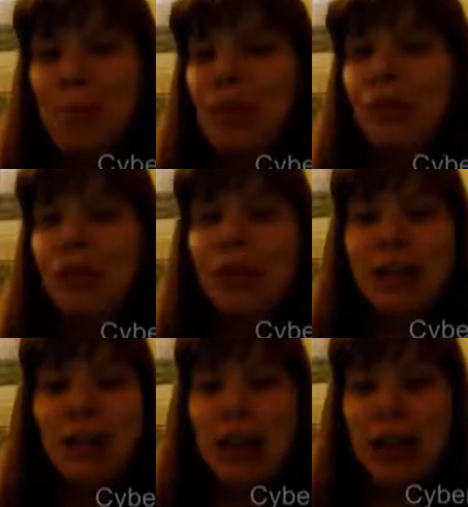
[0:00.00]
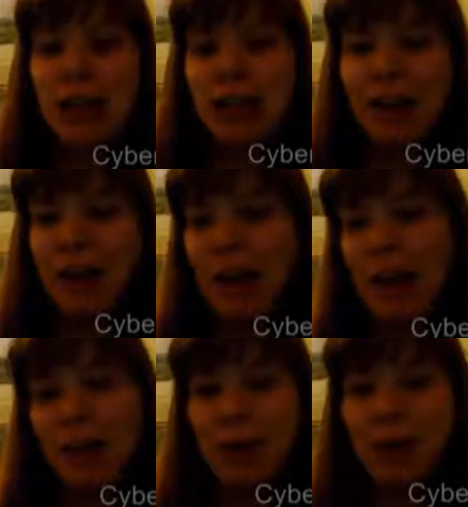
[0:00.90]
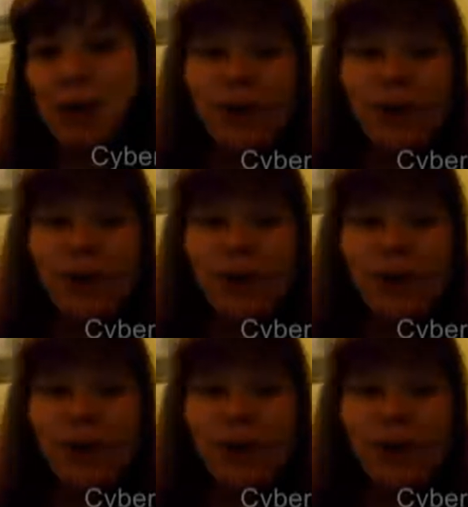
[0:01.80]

my phone likes to ding. Anyway,